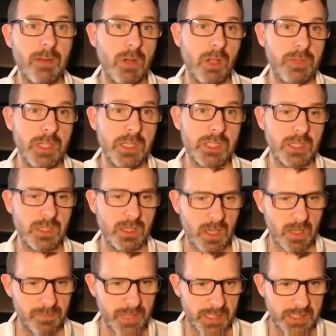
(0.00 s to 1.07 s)
this and
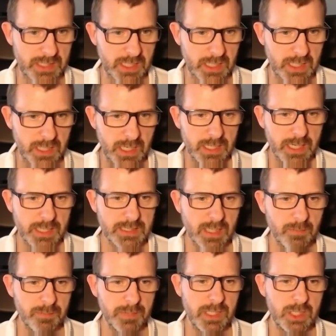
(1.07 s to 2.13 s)
update it. Next
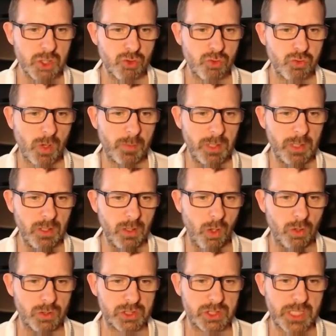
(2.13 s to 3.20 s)
up is Trouble
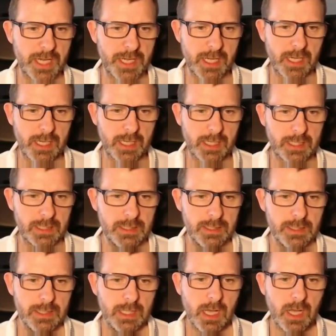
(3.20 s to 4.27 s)
on Terra,
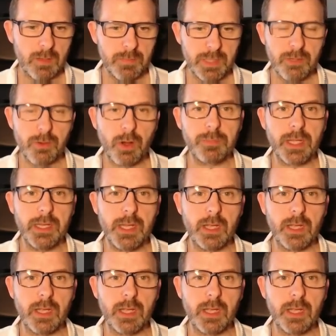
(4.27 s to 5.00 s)
media update and